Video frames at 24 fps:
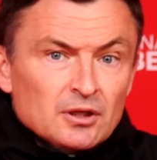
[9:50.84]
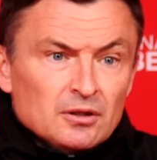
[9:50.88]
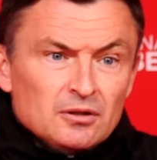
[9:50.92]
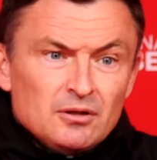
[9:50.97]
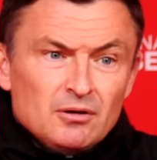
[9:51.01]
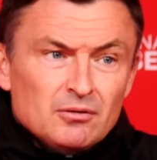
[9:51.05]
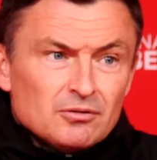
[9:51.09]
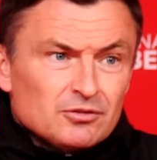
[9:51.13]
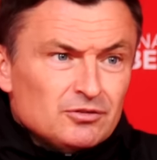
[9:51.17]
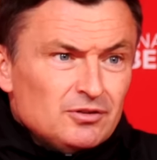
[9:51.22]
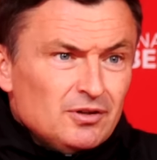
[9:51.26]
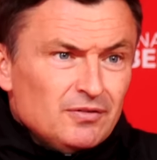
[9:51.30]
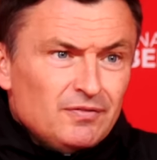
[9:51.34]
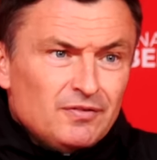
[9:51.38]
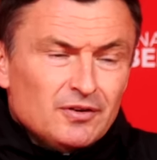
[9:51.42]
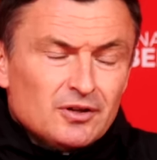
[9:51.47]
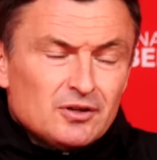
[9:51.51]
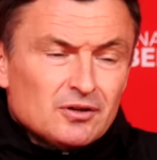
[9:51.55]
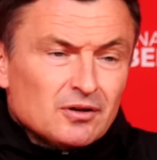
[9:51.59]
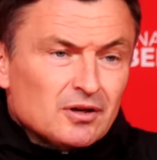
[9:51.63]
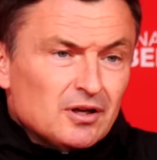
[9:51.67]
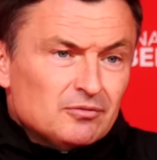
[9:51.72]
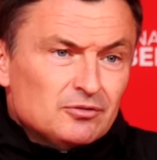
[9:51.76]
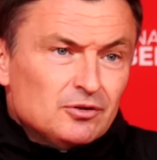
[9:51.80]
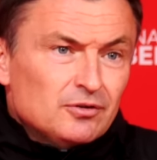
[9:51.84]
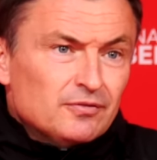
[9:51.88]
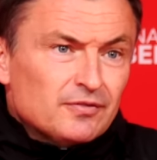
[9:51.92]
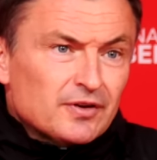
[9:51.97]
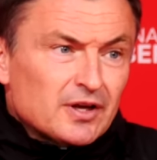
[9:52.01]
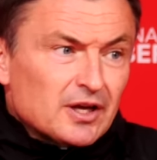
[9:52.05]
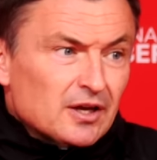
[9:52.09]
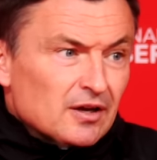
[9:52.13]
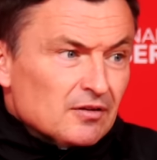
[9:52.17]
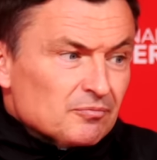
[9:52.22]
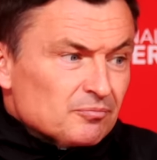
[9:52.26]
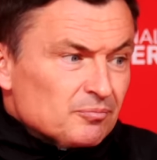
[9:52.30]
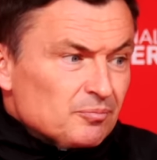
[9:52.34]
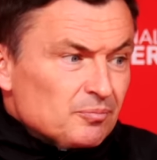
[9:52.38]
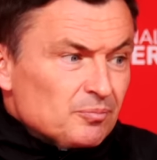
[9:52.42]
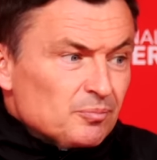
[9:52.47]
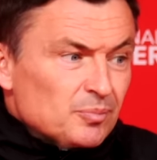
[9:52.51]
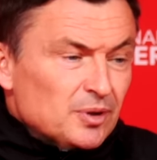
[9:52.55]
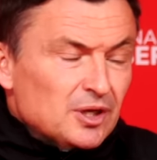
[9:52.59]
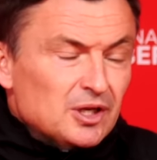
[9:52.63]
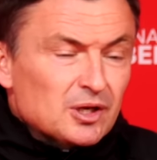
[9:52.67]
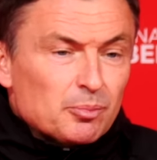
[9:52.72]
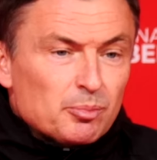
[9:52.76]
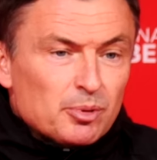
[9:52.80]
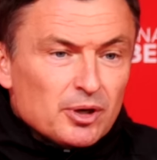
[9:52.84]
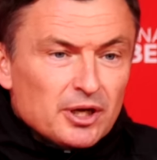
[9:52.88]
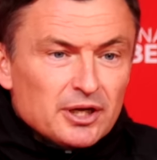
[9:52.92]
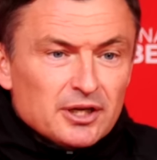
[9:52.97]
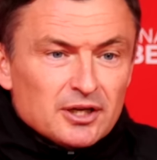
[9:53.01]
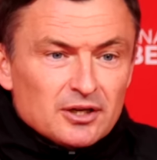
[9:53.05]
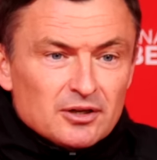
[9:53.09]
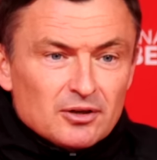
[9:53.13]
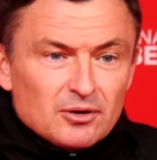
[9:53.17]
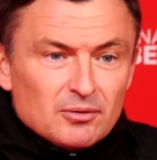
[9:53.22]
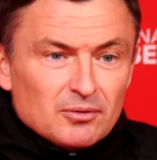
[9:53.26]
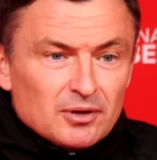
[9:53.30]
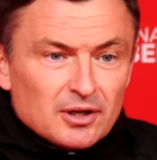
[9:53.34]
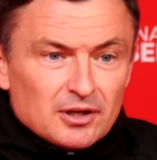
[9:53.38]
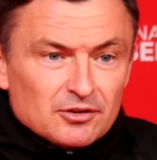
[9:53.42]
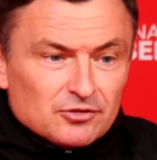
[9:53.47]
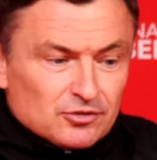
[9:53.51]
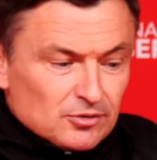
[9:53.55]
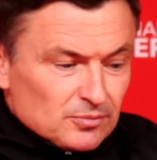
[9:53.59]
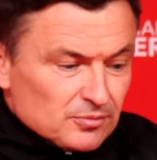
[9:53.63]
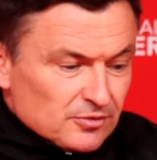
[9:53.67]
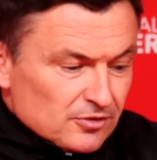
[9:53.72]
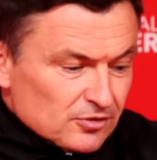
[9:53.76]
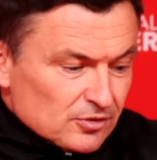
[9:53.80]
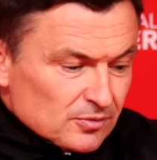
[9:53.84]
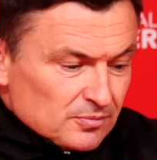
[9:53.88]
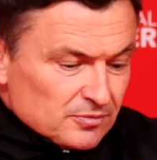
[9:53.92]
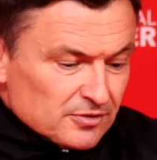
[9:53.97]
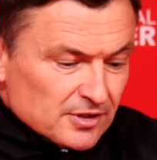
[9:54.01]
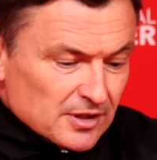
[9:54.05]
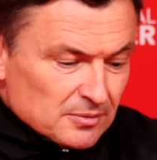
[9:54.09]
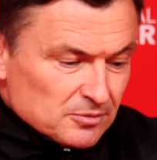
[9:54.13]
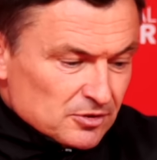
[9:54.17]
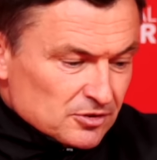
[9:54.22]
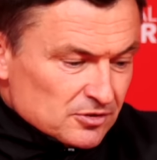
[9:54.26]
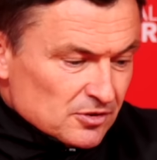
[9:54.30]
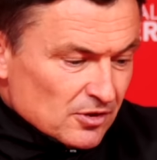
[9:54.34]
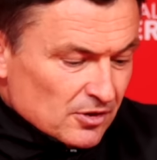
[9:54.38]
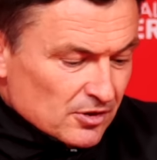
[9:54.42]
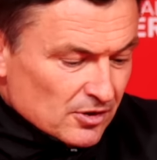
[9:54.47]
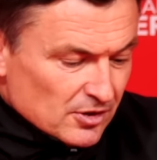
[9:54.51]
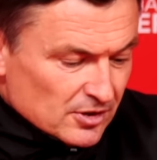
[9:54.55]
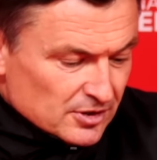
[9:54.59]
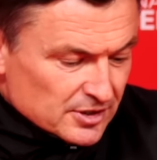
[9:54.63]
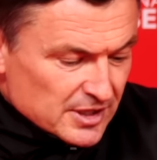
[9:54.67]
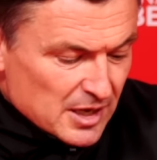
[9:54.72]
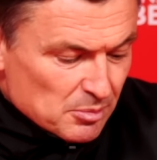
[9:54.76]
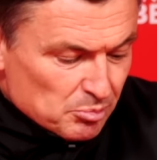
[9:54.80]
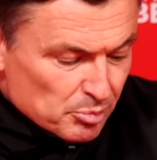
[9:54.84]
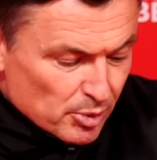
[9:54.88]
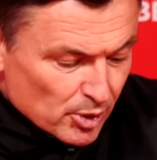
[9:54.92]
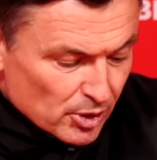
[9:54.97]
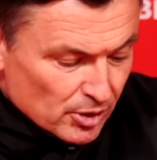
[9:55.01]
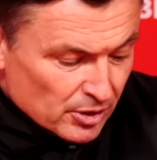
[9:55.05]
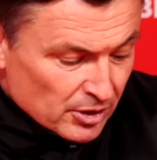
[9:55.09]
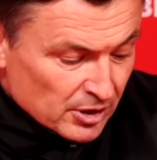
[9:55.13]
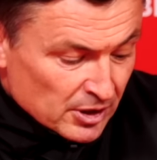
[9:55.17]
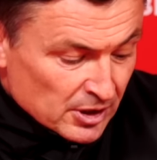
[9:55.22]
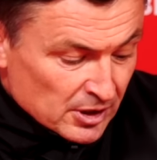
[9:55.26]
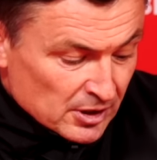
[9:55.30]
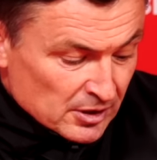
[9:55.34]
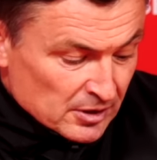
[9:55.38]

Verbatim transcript: no, it's difficult. I don't forget being a player and all that. Some sometimes it's not your day, but